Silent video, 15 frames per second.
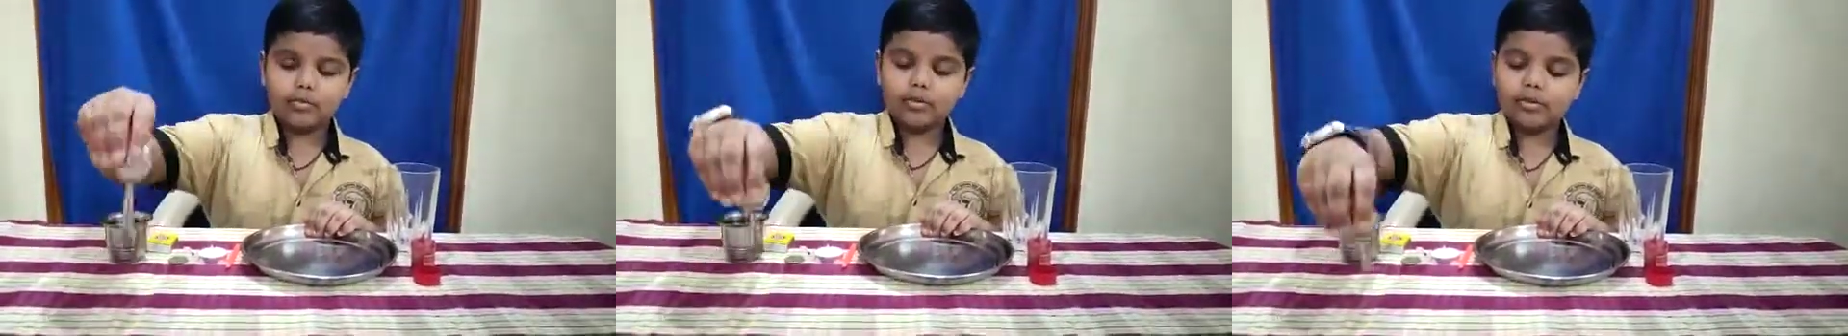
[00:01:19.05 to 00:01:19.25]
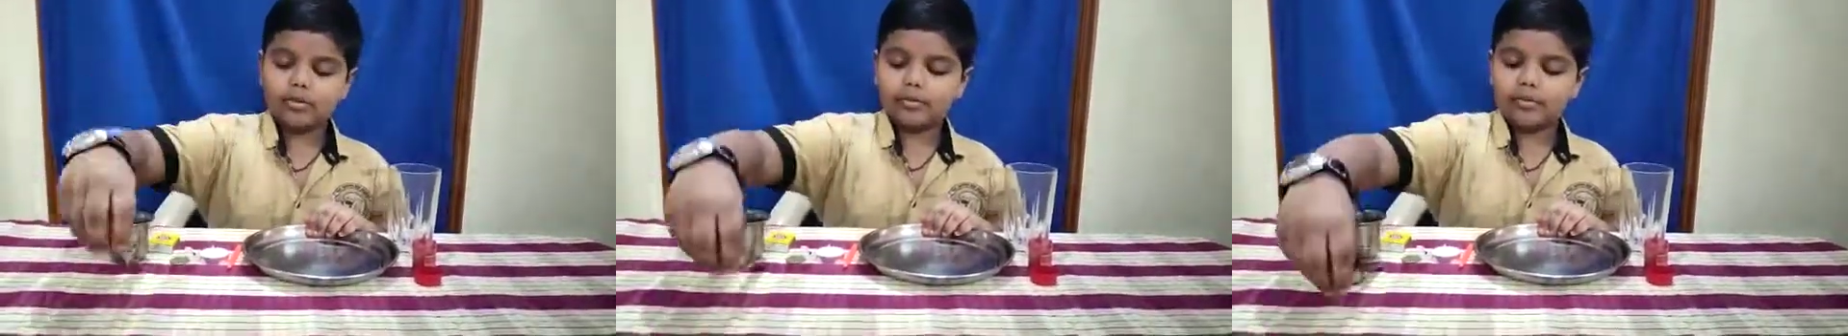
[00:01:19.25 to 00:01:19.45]

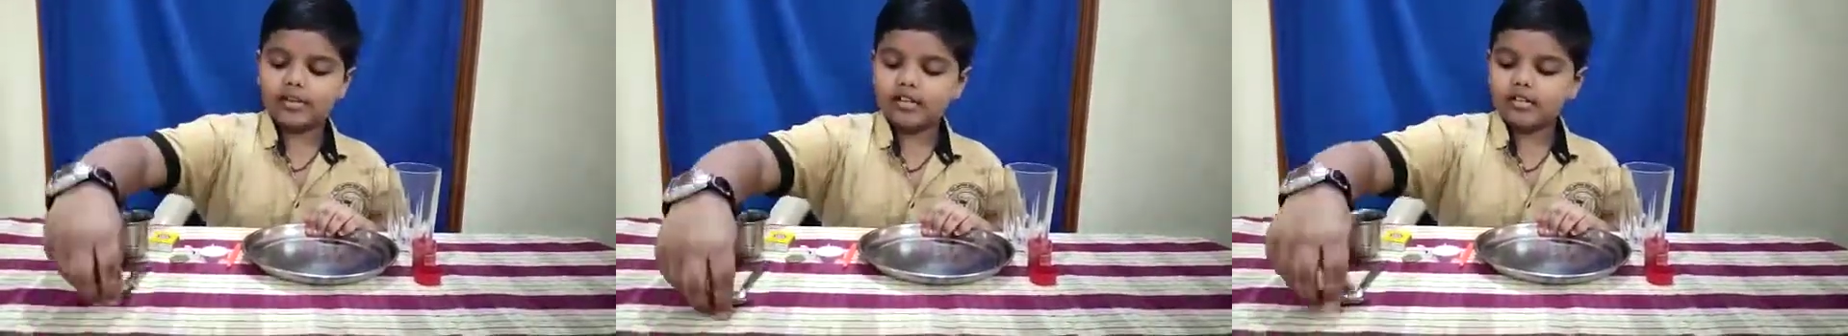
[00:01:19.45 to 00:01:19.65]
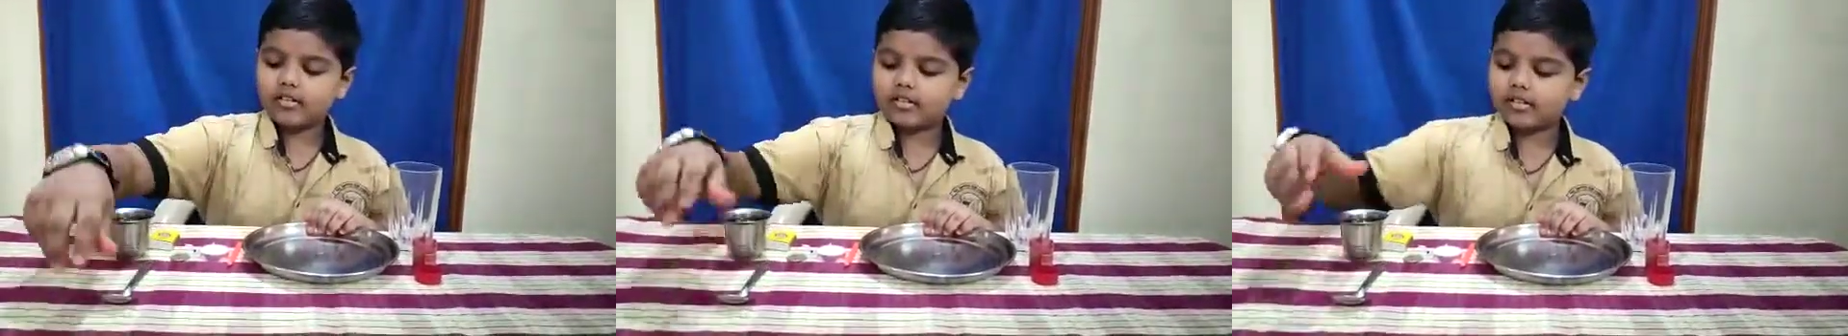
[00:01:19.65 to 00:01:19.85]
to
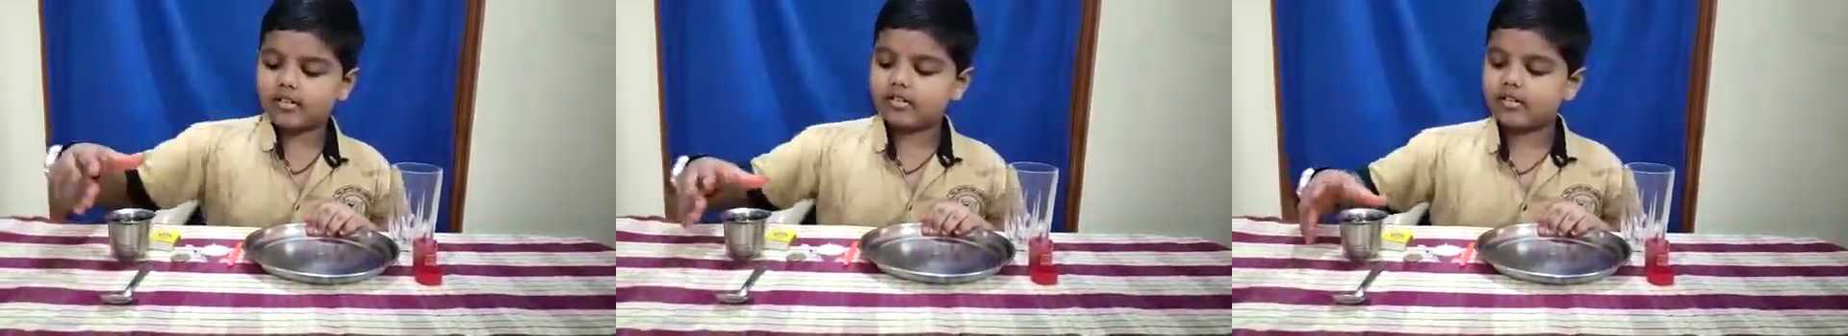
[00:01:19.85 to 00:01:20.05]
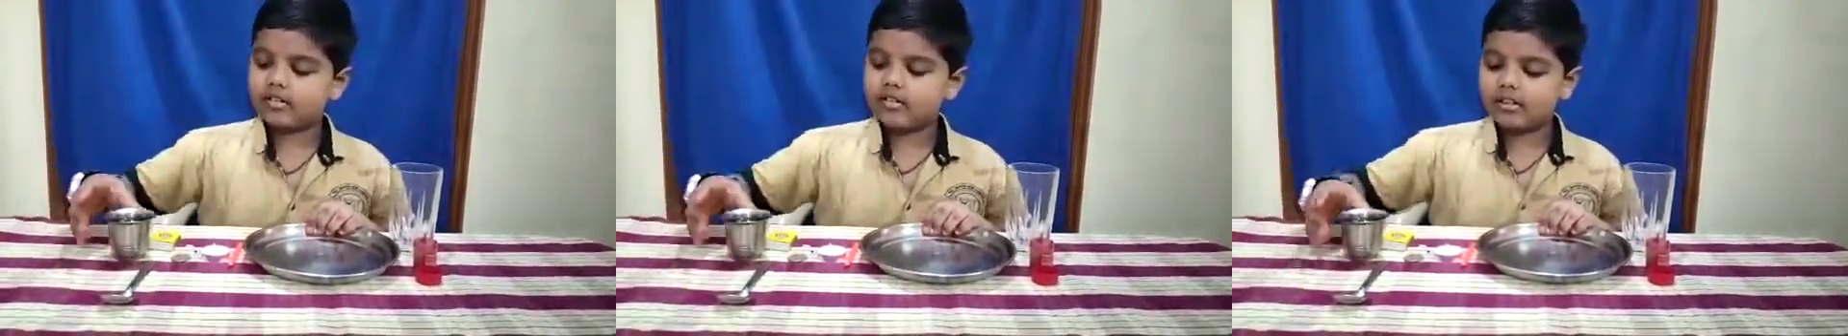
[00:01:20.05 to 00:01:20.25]
mix,
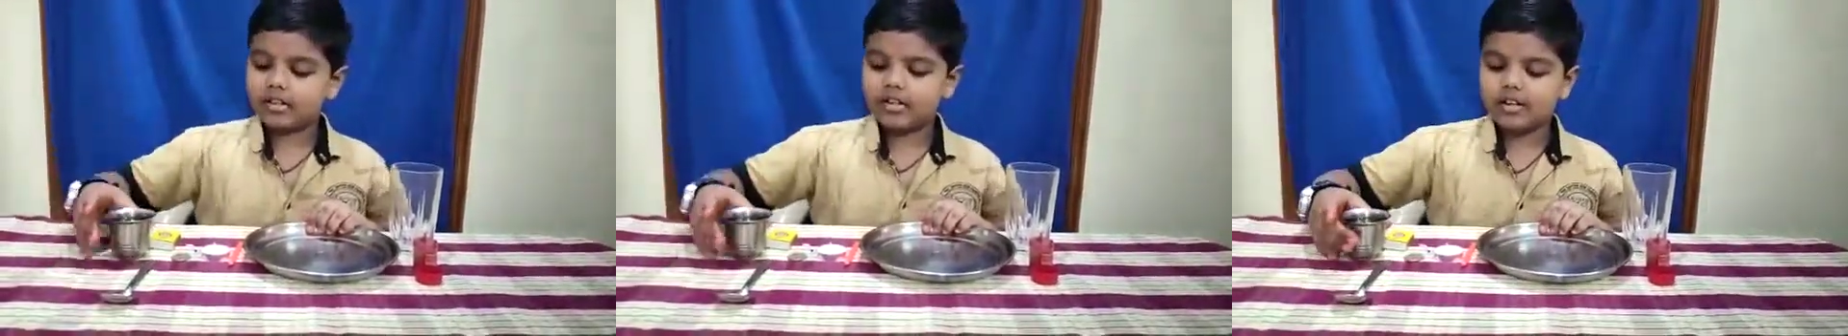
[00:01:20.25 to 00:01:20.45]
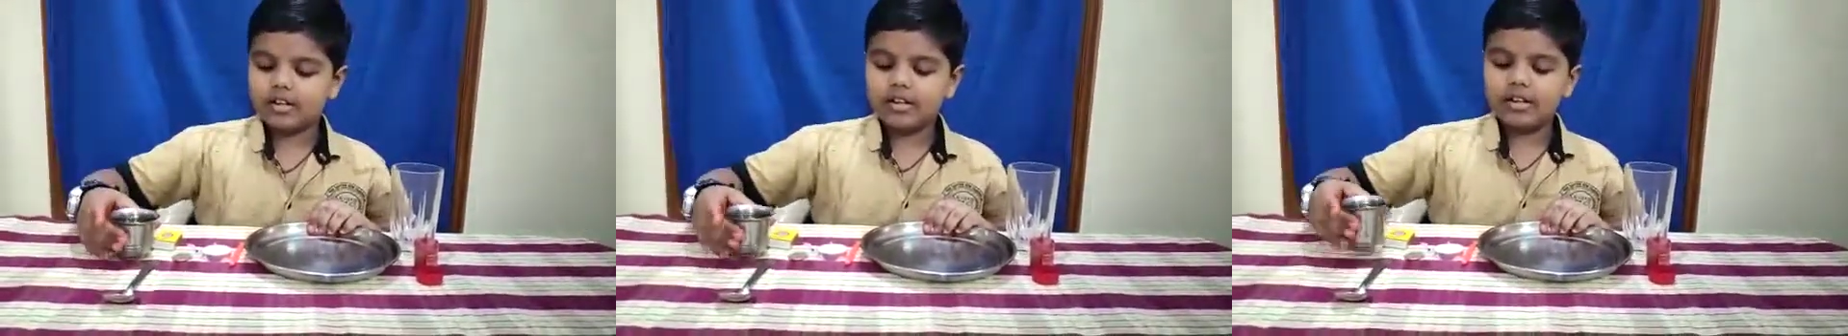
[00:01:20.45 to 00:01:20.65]

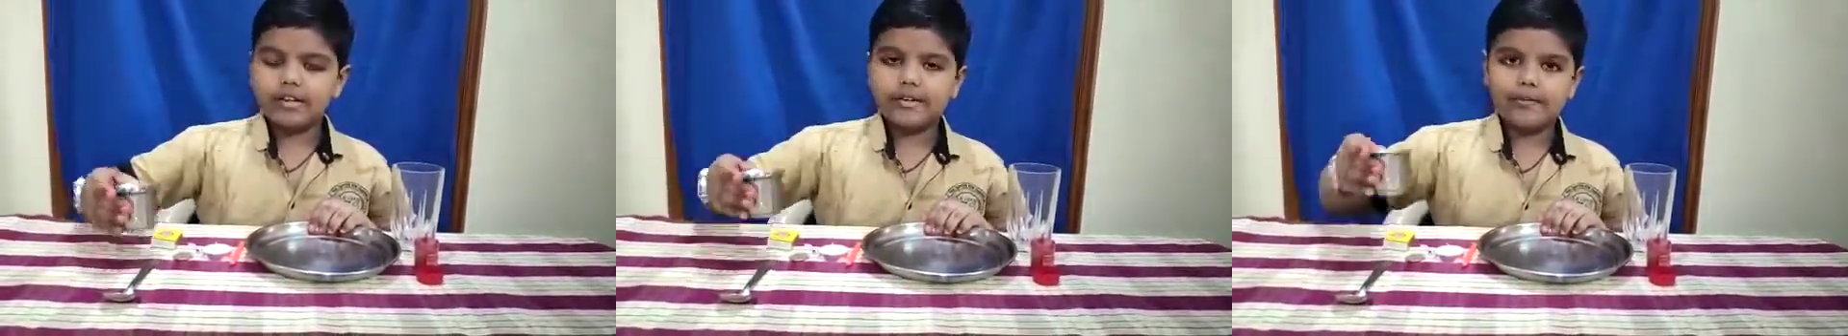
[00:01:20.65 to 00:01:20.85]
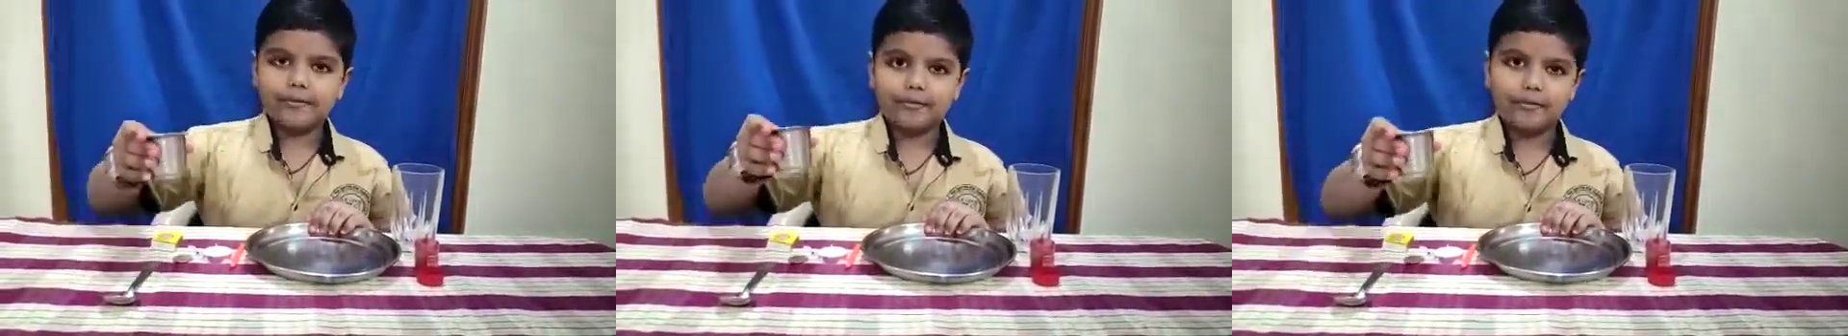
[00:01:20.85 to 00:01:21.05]

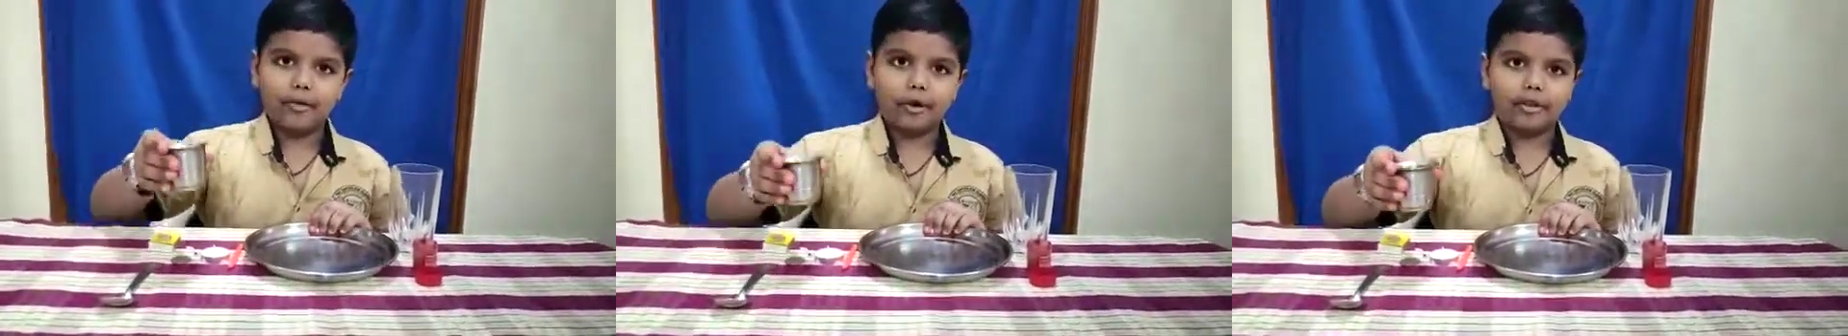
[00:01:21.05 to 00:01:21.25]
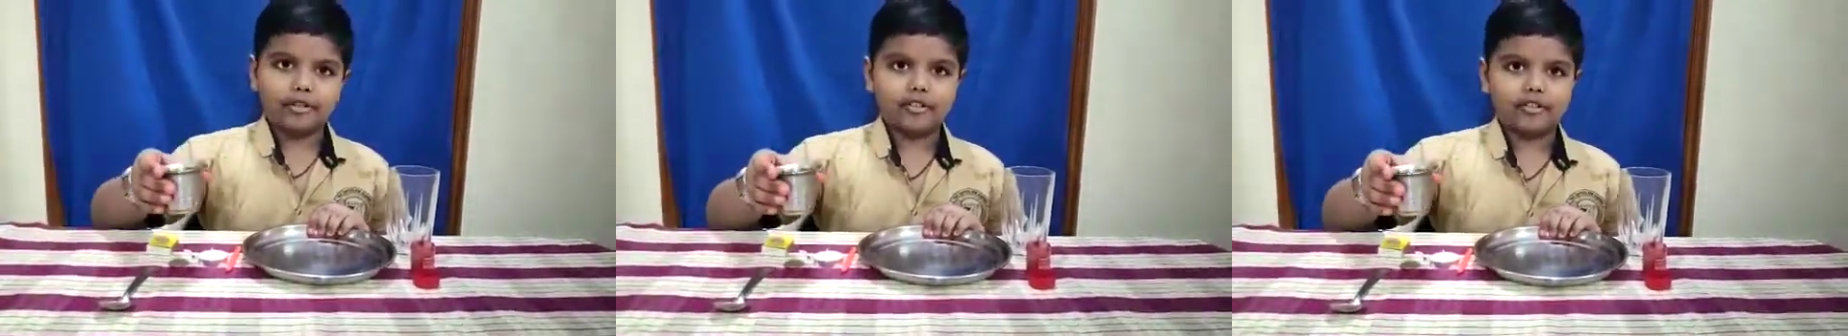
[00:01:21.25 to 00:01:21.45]

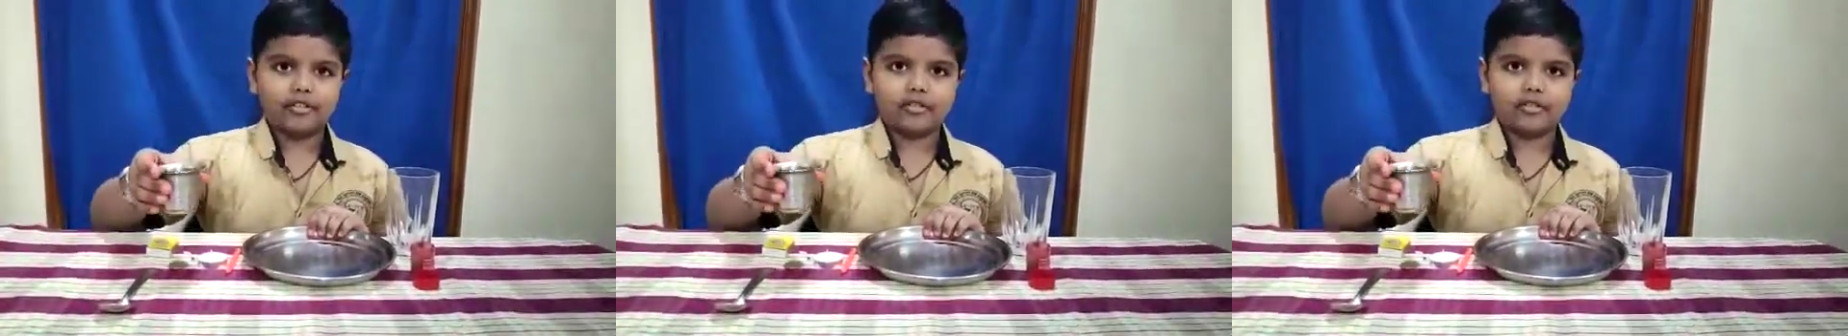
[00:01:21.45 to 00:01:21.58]
water.